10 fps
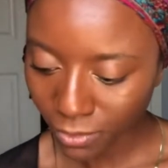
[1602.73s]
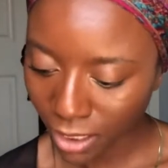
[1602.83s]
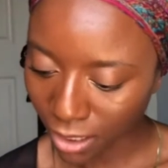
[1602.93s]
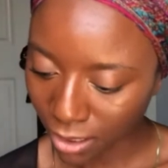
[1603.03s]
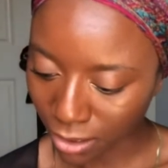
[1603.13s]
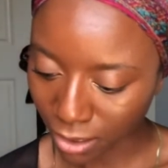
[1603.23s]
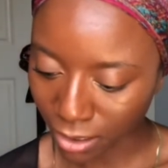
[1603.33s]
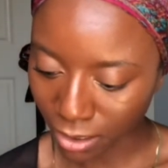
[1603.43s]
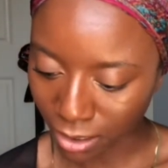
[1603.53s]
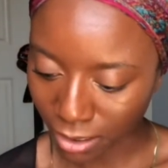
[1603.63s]
And then
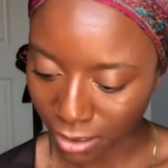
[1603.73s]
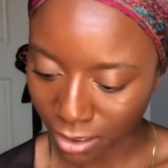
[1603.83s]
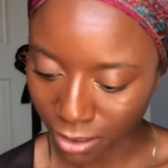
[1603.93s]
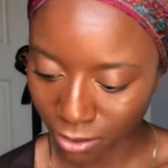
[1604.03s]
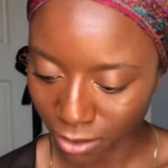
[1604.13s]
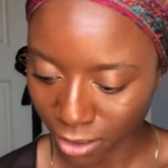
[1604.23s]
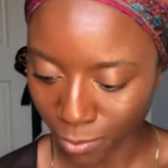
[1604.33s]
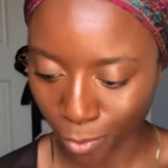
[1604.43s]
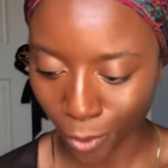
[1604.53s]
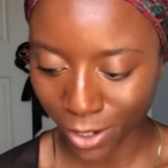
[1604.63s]
the concealer is
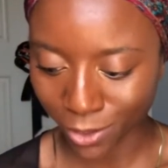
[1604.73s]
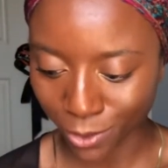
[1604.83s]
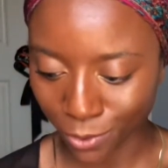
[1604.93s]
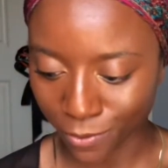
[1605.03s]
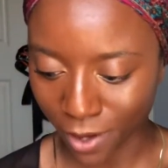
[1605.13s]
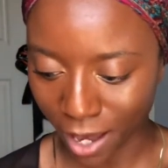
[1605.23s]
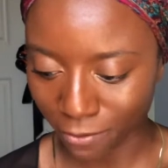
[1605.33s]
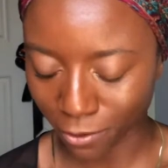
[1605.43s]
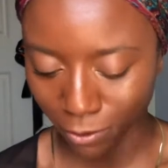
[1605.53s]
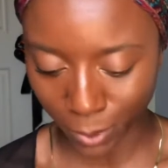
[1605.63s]
0.25
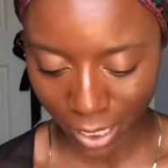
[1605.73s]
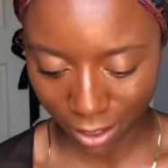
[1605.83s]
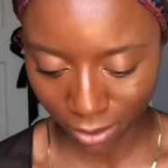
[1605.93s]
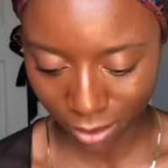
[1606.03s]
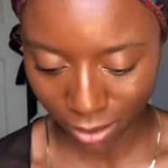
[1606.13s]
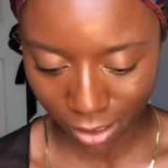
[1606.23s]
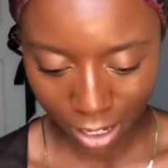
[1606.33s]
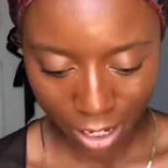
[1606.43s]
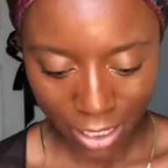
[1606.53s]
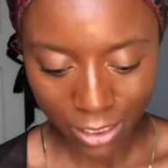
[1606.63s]
fluid ounces.
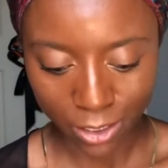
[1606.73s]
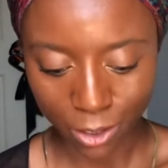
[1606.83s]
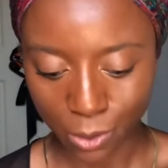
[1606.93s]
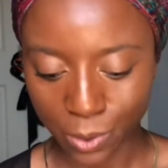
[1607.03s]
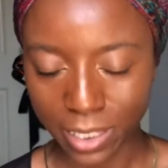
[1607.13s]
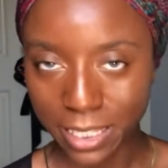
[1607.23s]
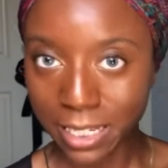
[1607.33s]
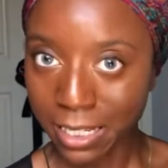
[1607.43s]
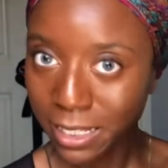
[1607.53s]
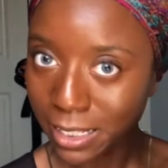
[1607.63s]
So
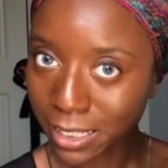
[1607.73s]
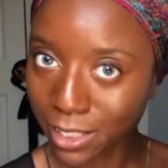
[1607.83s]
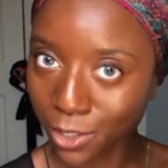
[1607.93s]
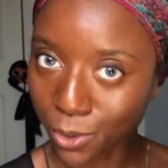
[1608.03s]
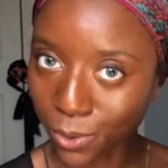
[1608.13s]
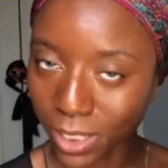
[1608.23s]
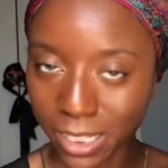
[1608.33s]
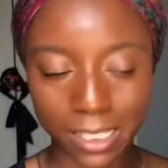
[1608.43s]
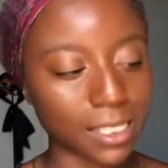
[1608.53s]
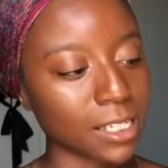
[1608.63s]
these two, the
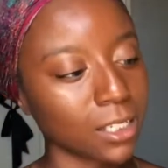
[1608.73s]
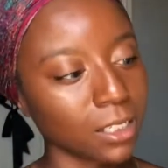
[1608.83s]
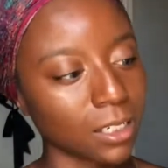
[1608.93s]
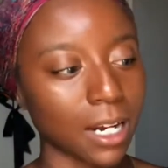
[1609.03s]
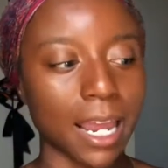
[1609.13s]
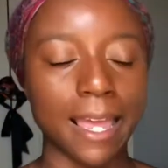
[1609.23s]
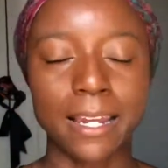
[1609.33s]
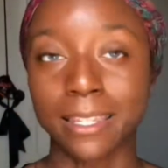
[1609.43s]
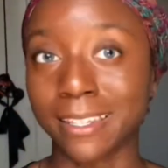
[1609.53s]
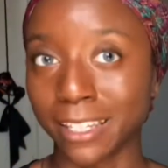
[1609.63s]
concealer and
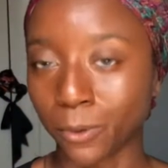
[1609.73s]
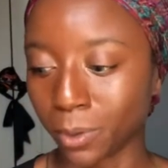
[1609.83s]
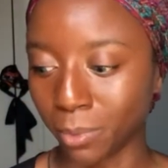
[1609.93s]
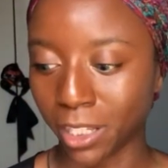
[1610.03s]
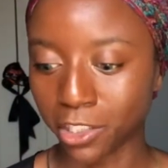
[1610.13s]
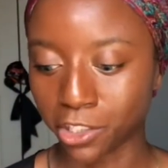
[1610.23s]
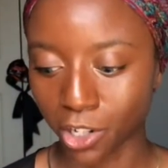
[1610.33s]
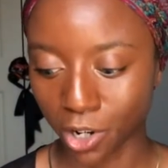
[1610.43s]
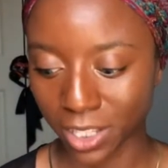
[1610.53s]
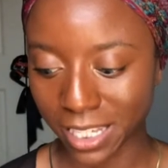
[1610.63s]
the liquid blush,
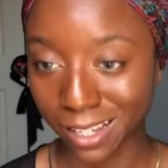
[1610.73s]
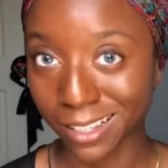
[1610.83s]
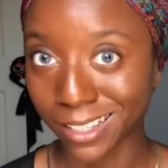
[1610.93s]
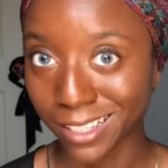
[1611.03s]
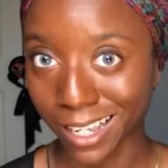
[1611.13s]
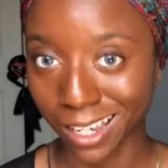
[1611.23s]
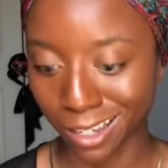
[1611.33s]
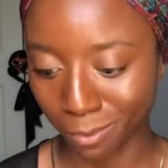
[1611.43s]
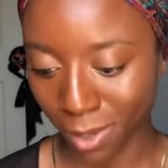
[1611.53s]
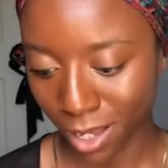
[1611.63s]
are the
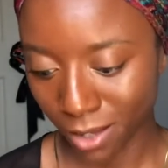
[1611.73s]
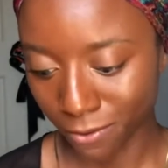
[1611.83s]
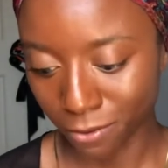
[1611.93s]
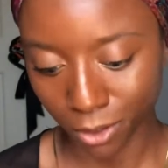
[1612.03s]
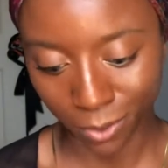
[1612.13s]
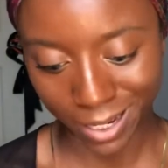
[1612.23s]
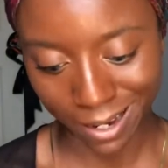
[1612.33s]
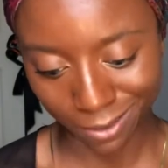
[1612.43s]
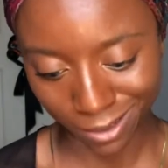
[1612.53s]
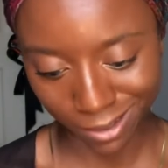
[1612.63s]
same fluid
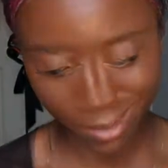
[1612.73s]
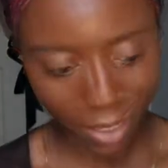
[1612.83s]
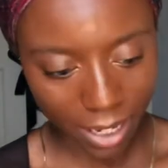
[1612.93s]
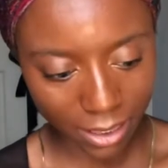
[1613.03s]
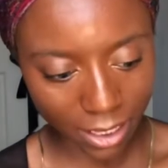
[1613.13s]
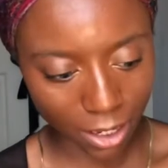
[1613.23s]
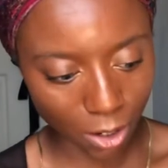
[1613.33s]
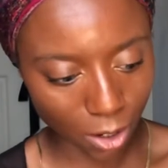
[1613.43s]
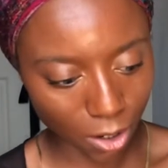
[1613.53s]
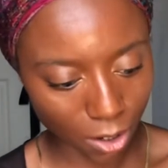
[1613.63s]
ounces. And they
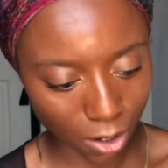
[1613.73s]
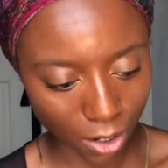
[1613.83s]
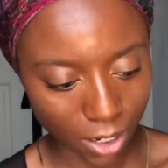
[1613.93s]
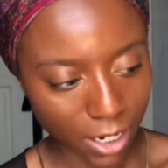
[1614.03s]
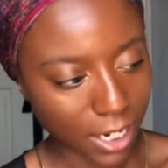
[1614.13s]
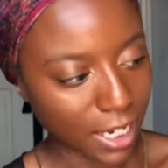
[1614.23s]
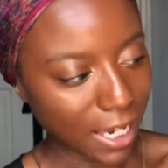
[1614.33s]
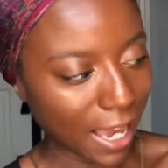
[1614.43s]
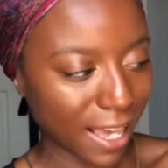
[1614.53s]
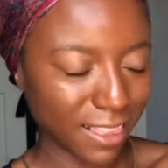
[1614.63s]
are
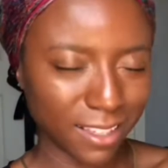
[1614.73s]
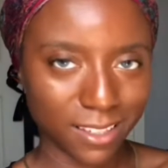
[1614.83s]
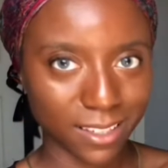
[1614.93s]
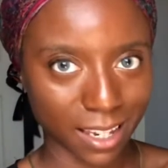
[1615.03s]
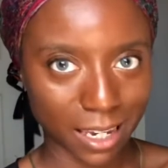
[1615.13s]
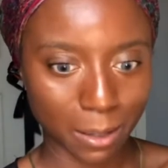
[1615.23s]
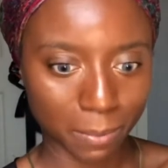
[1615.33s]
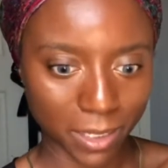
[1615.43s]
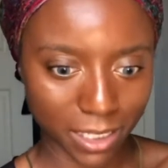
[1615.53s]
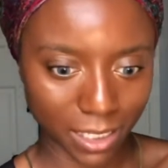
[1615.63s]
in the same
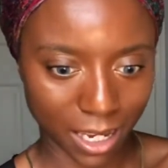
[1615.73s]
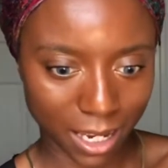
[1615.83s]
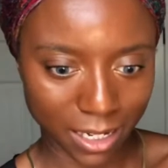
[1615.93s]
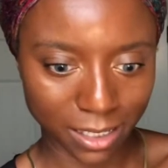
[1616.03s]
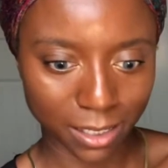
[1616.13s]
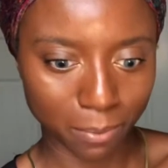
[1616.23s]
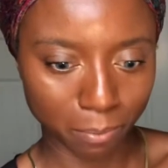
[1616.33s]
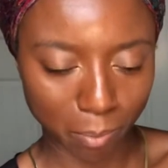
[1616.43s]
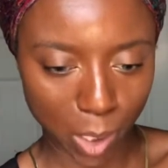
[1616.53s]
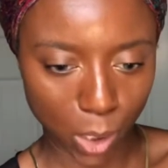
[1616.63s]
size
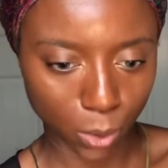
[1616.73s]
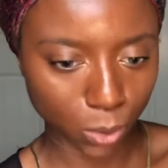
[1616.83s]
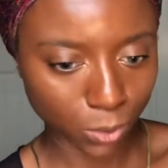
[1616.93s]
bottle